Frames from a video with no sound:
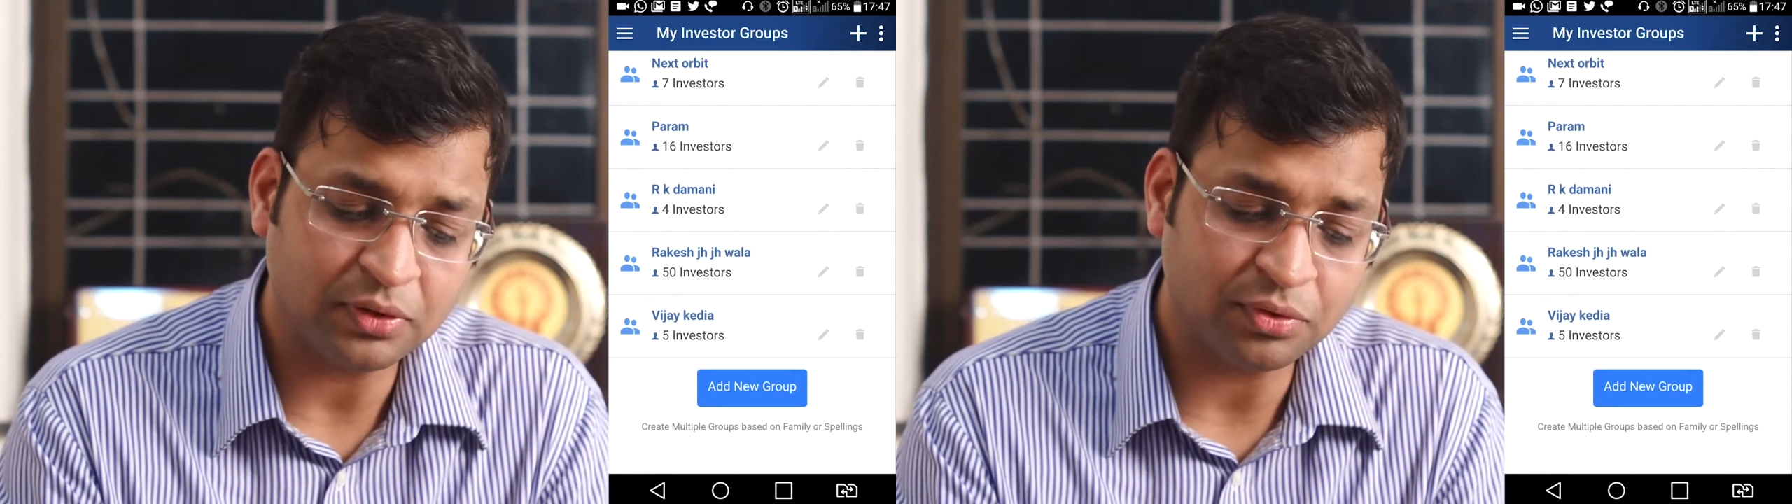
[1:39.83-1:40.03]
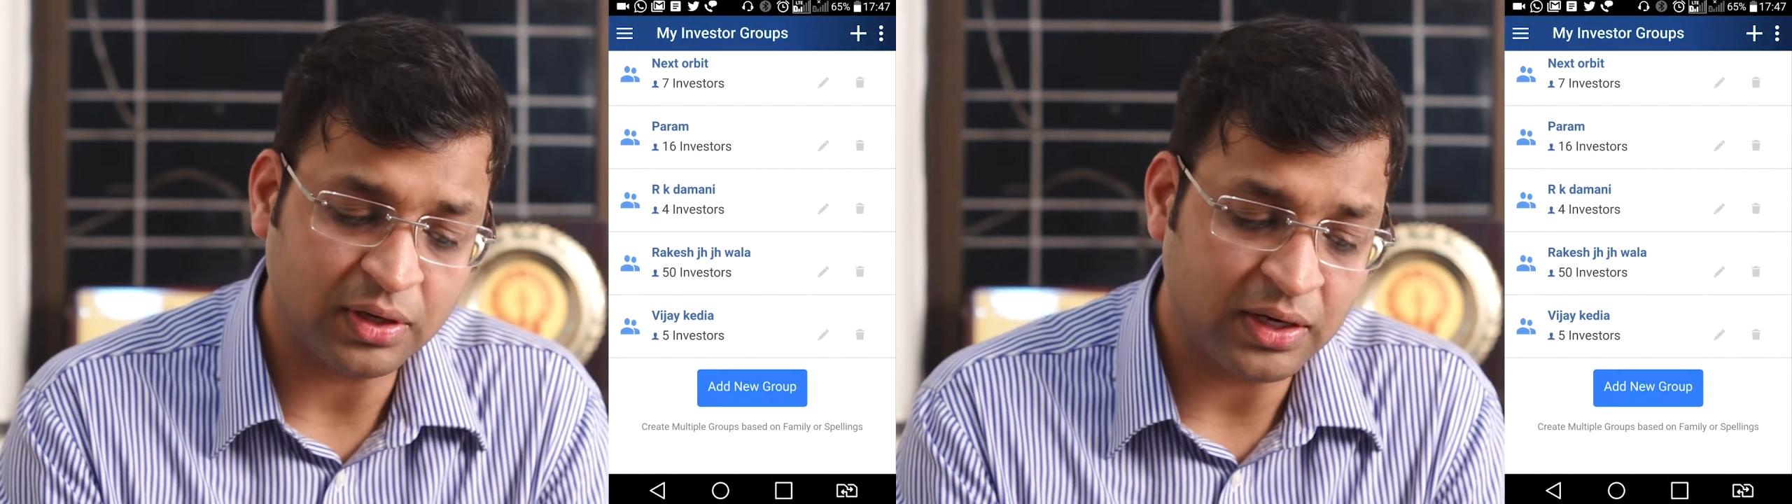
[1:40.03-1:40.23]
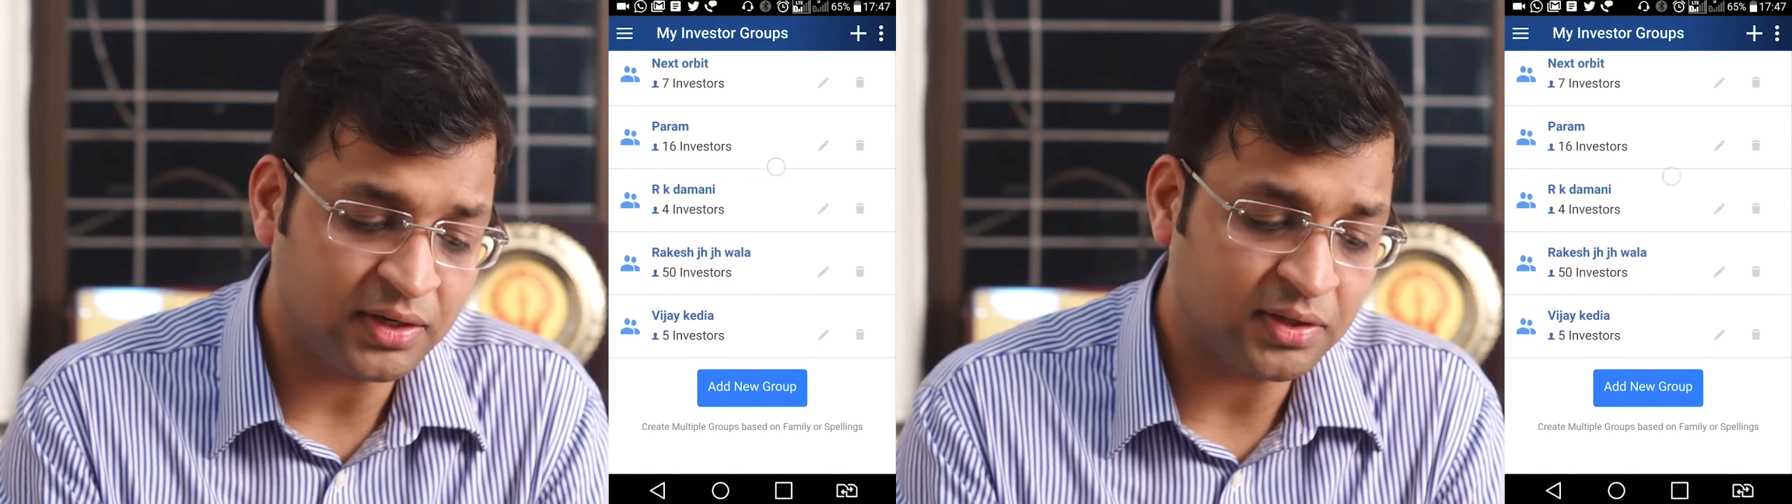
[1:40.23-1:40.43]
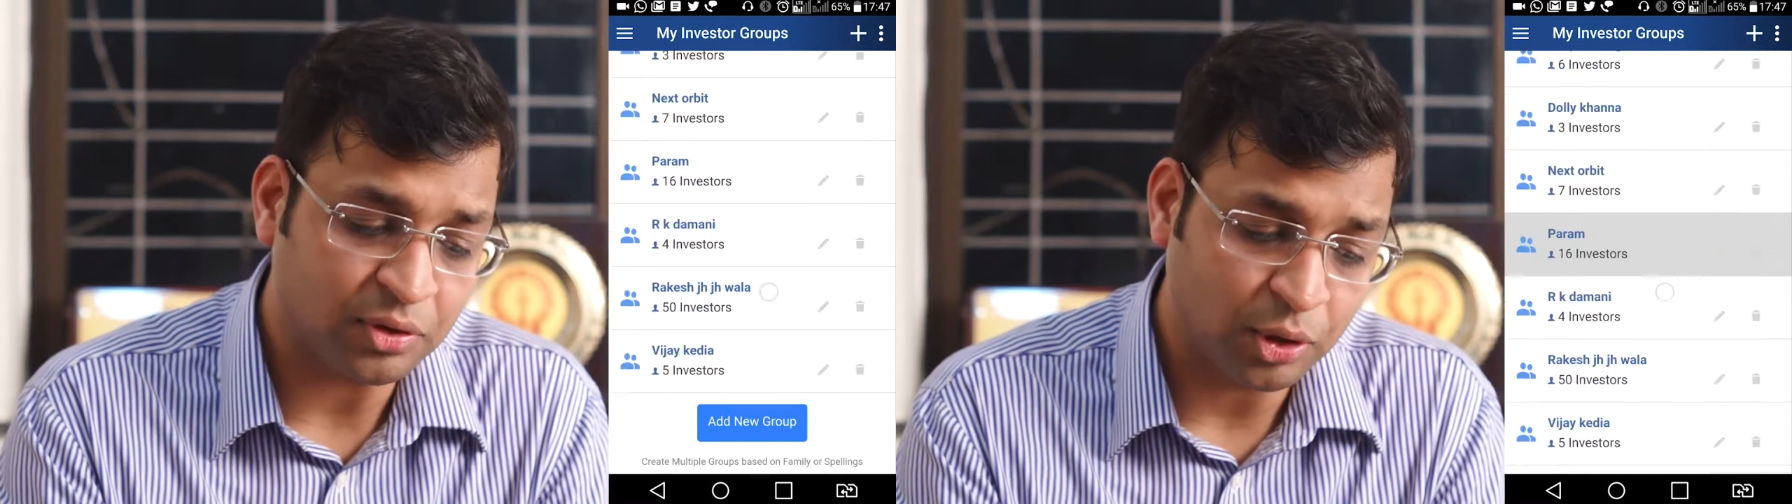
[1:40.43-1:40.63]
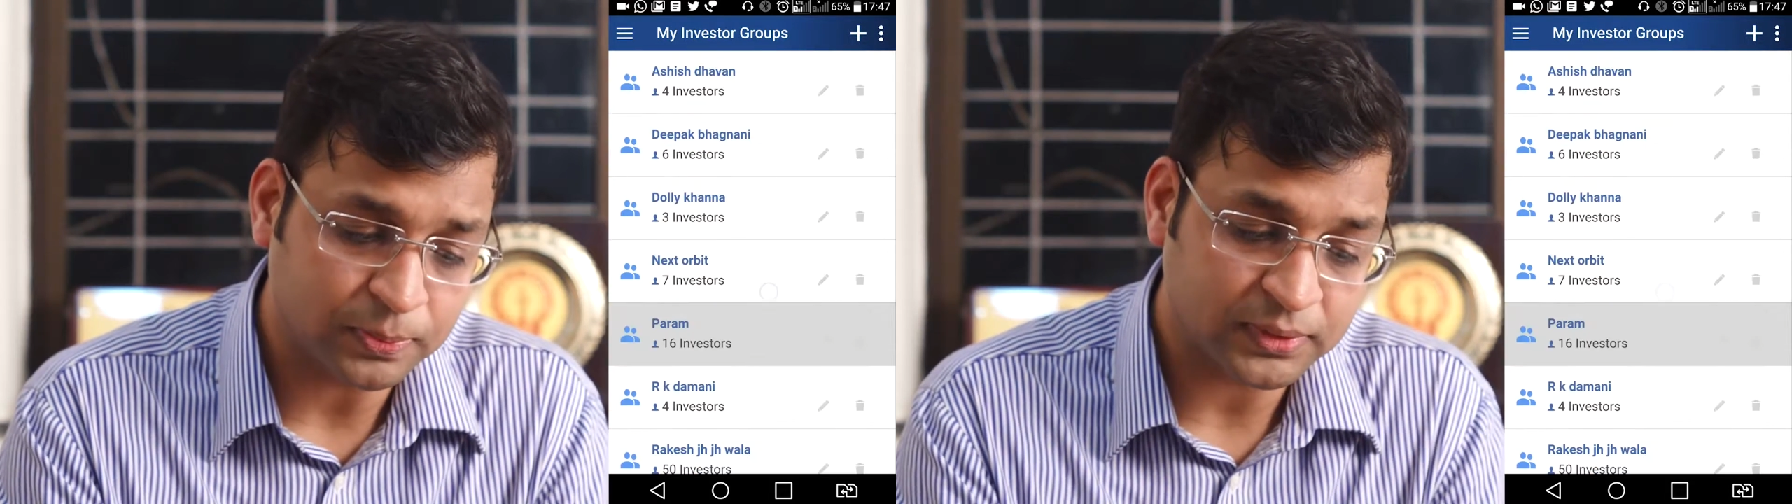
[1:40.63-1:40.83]
to delete the
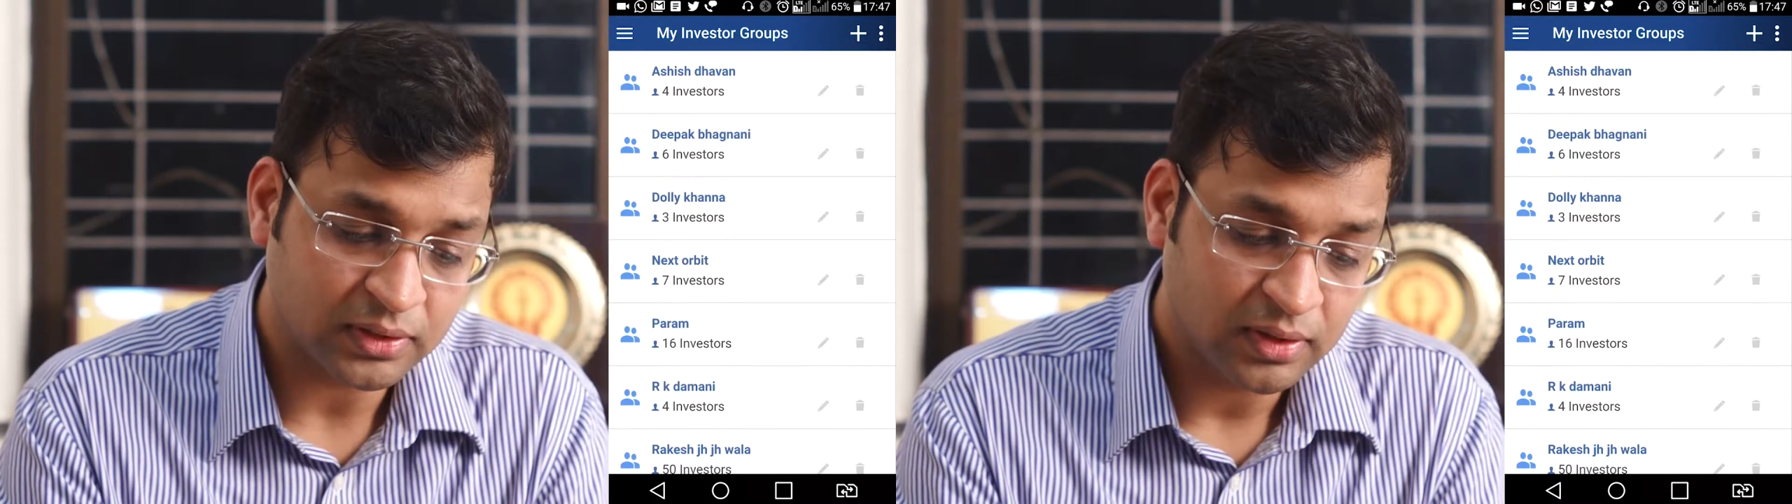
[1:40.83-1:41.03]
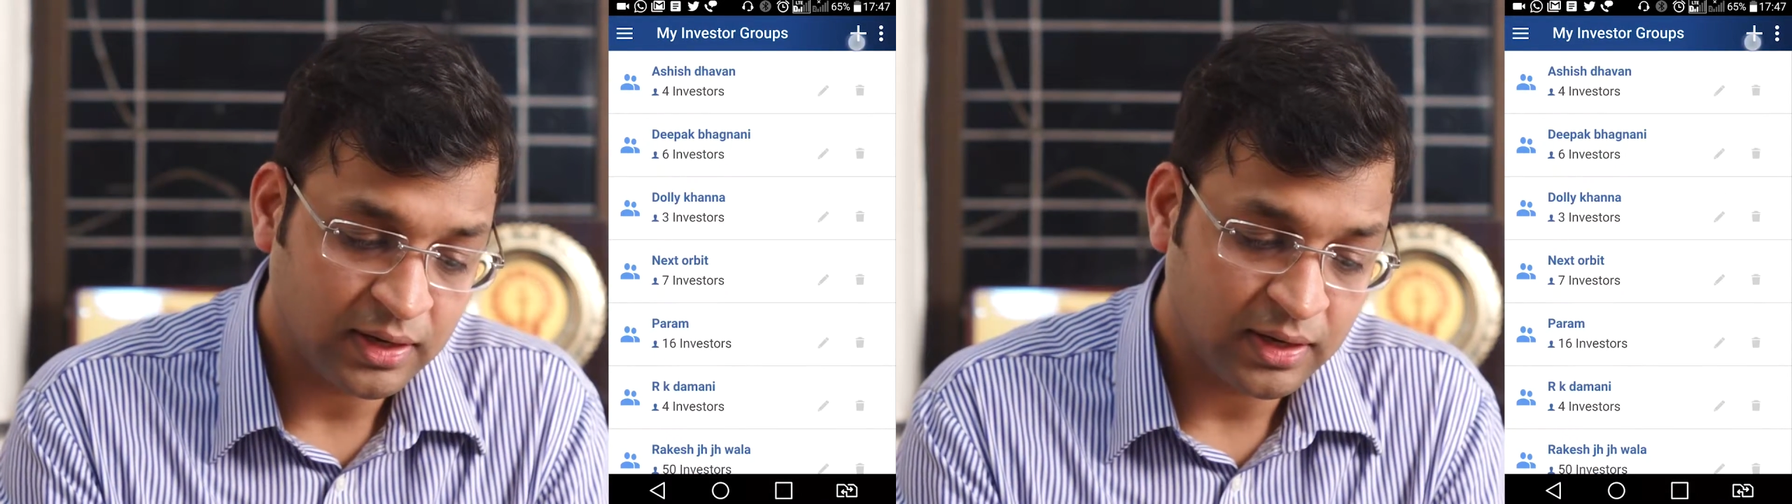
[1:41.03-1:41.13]
groups.